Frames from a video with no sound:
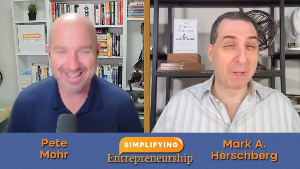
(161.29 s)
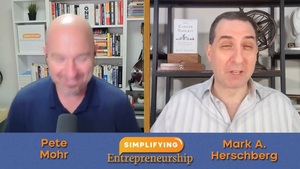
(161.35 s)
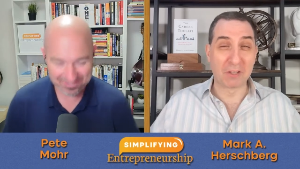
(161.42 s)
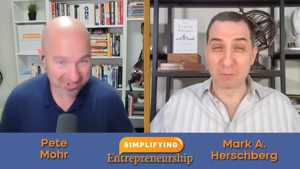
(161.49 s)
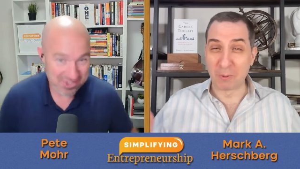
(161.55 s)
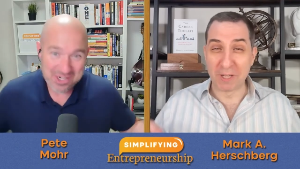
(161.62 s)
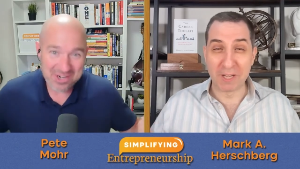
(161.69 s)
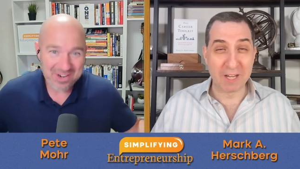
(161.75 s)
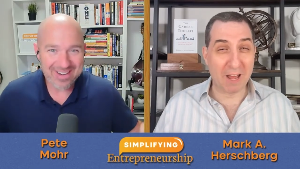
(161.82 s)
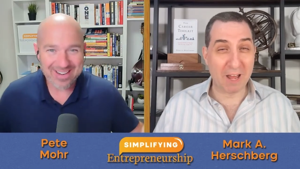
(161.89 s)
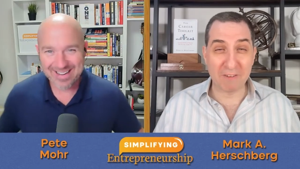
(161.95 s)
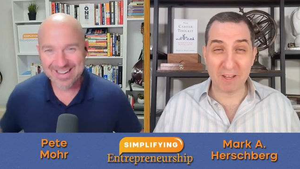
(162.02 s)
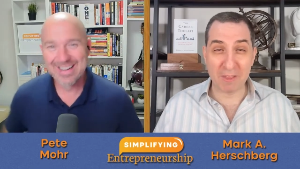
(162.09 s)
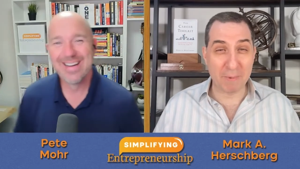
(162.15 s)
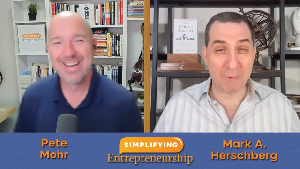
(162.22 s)
Speaker 1: because we didn't have
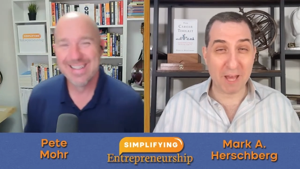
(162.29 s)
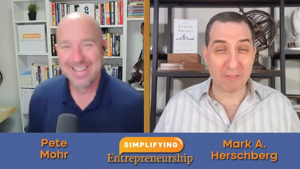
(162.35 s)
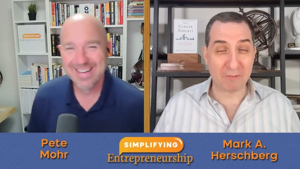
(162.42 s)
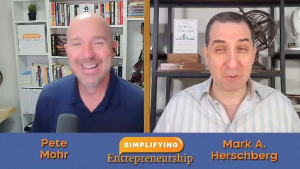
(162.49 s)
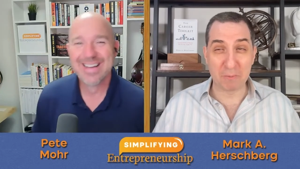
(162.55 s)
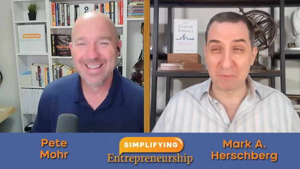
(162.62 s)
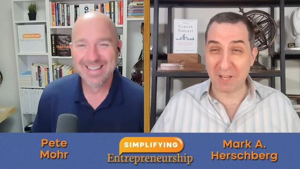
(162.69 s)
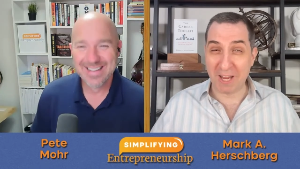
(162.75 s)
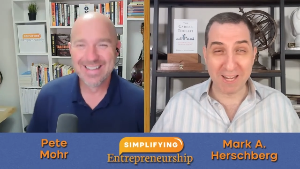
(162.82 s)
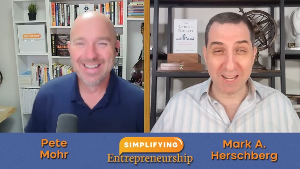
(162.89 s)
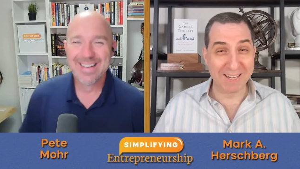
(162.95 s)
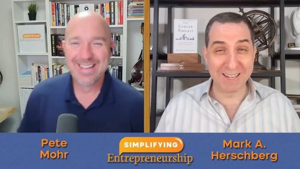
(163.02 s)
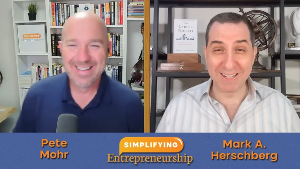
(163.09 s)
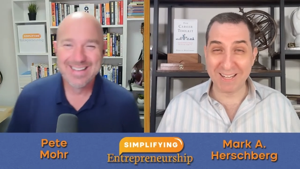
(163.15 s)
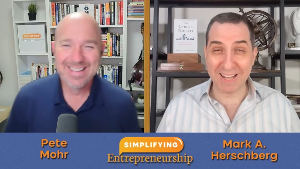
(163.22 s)
any in the bathrooms and
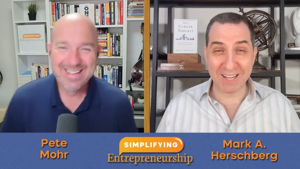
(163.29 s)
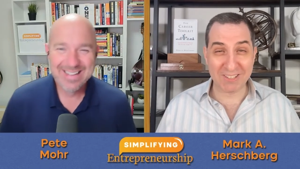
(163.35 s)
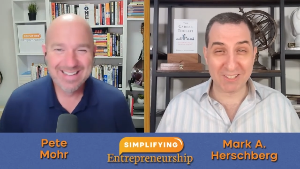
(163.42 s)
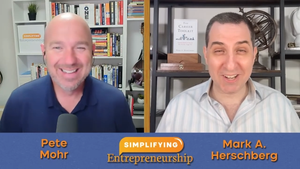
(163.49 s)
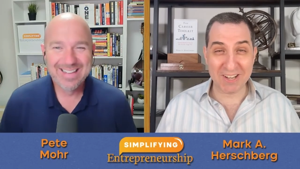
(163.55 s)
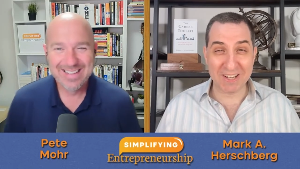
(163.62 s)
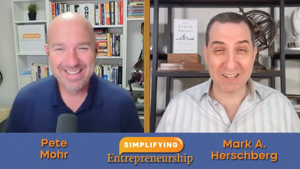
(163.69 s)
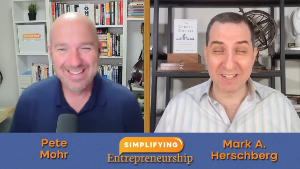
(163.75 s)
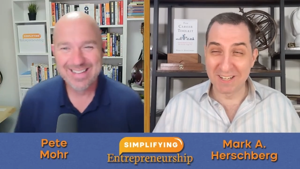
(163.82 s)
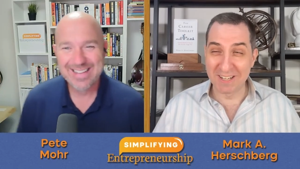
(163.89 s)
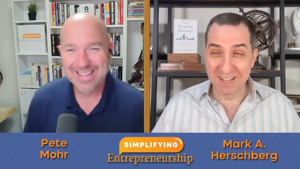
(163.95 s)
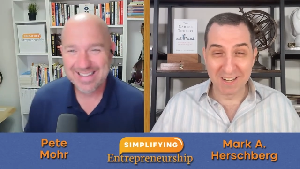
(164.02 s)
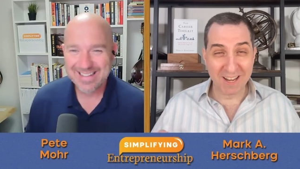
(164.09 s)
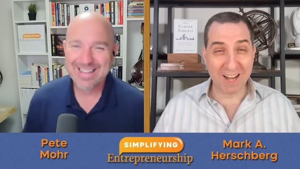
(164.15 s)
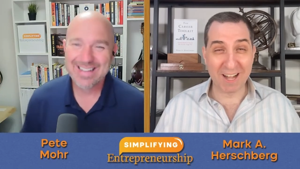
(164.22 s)
needed to get done,
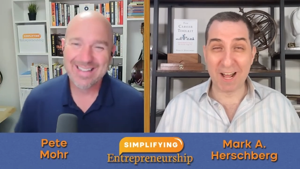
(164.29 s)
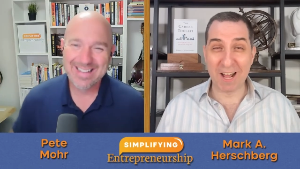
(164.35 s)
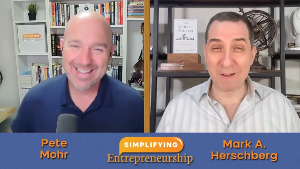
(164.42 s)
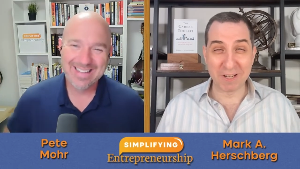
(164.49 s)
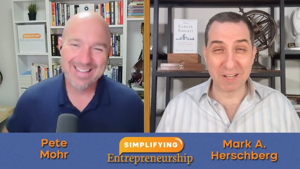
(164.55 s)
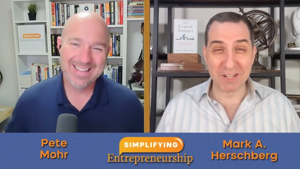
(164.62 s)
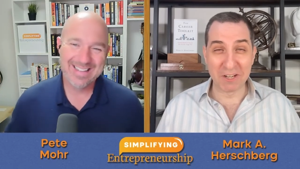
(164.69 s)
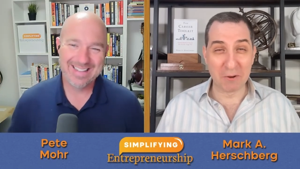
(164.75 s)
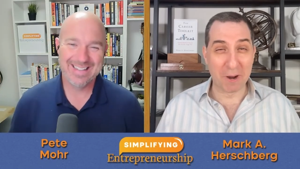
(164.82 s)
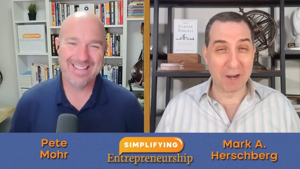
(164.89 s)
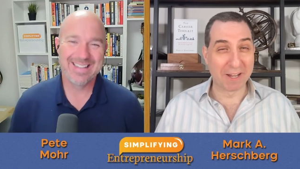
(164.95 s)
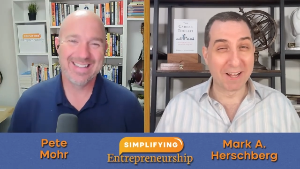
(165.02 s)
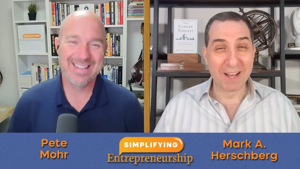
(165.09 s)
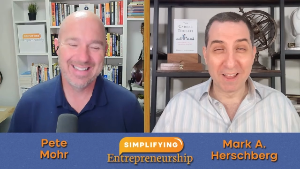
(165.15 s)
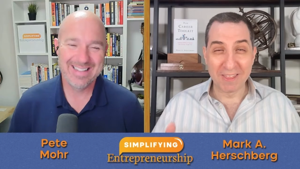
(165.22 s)
and I'm going to do
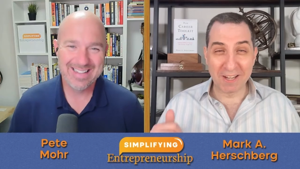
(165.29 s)
it.